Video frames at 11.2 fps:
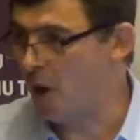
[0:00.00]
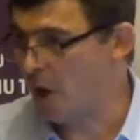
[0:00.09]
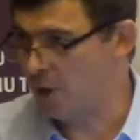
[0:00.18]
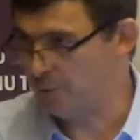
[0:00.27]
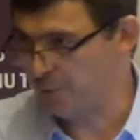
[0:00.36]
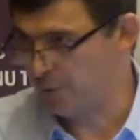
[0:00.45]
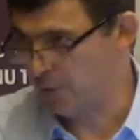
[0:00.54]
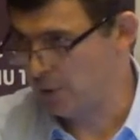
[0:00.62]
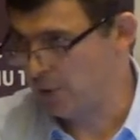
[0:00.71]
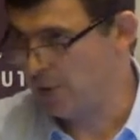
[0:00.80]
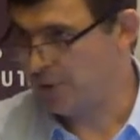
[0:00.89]
of,
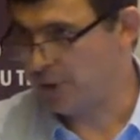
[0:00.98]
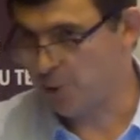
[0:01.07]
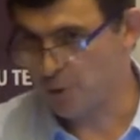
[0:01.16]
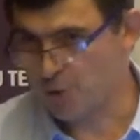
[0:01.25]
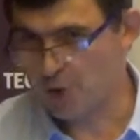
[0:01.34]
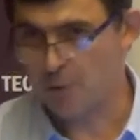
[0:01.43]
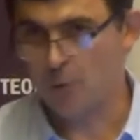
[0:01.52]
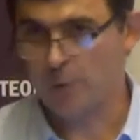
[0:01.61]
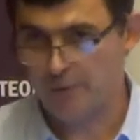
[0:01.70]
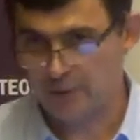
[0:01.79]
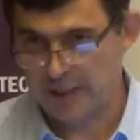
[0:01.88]
that you're just
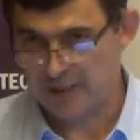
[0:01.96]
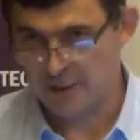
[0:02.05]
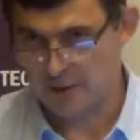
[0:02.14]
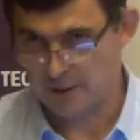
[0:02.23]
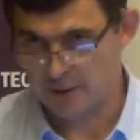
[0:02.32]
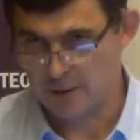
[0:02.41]
reflecting,